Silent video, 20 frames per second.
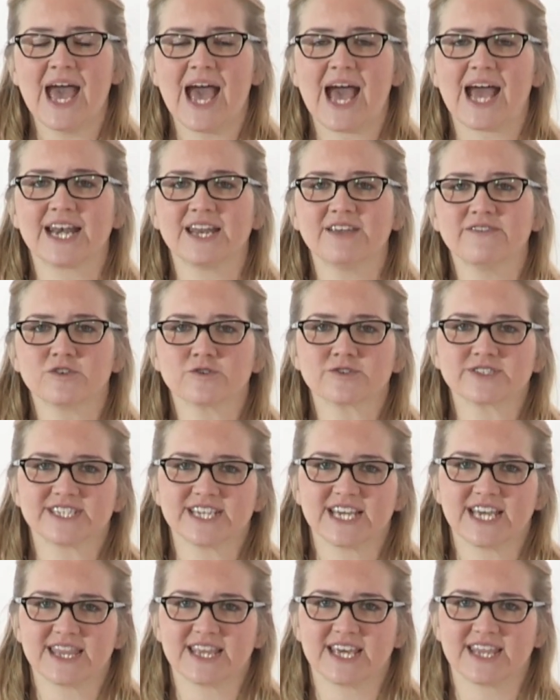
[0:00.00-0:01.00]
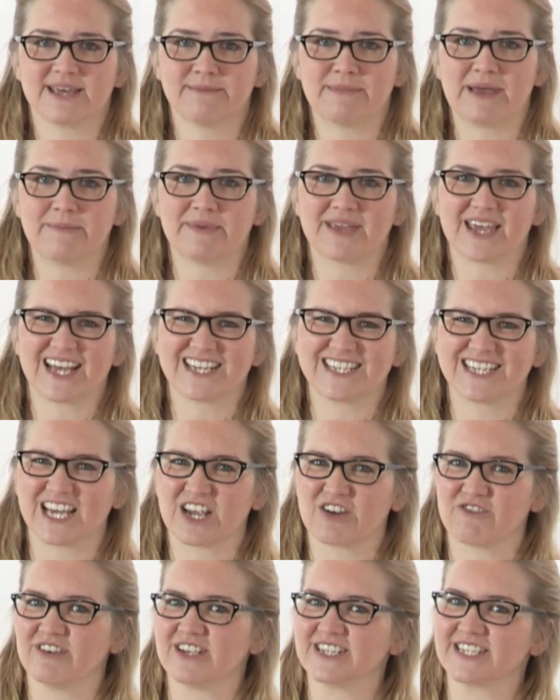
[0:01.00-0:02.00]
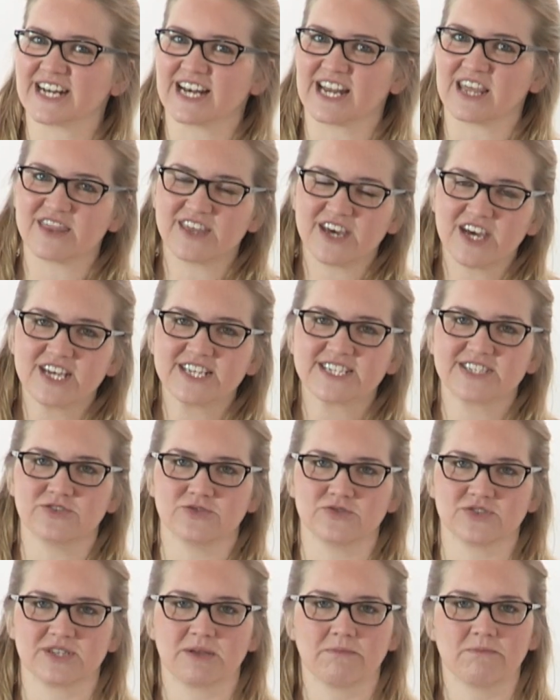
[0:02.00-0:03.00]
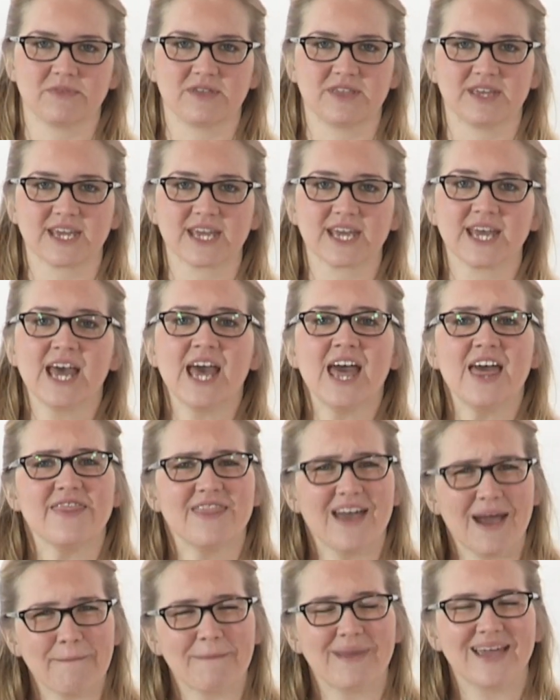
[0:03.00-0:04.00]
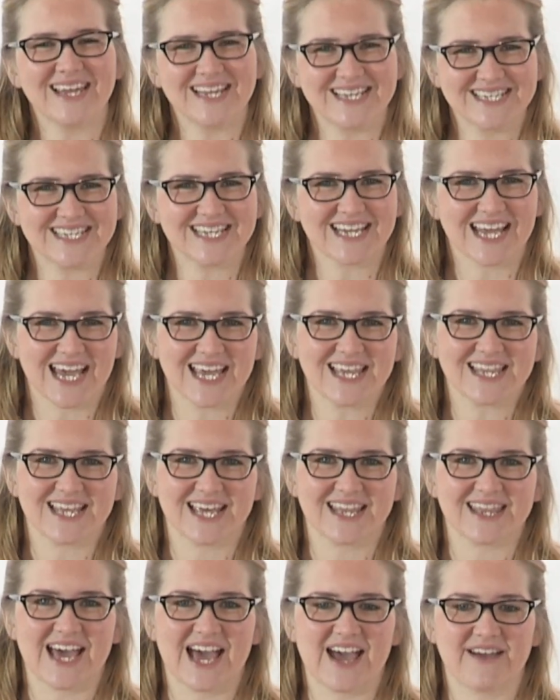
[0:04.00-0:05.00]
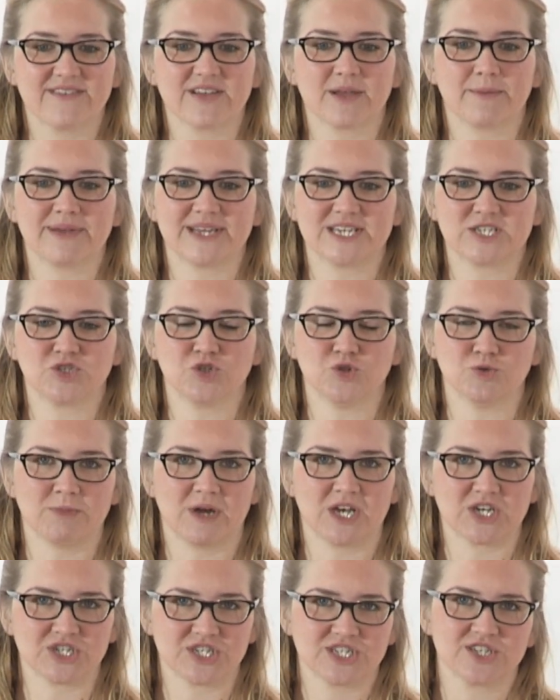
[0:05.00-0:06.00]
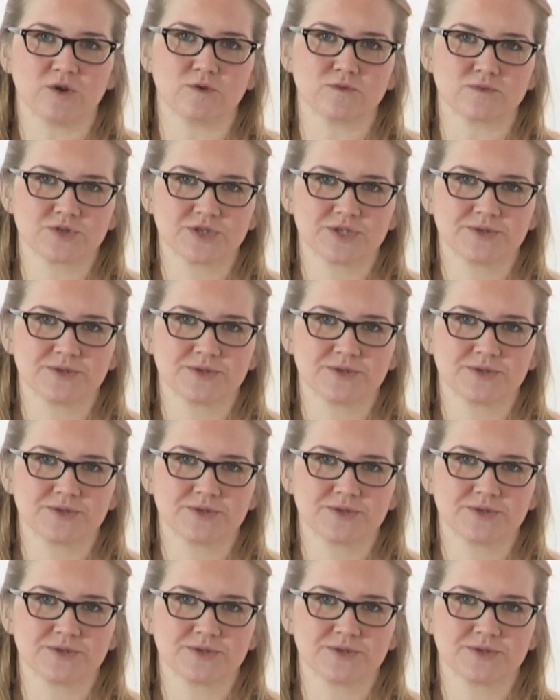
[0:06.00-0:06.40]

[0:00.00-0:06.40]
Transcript: And if you're seeing that they're maybe getting increasingly thirsty or something, that may indicate that they're having a bit too much salt.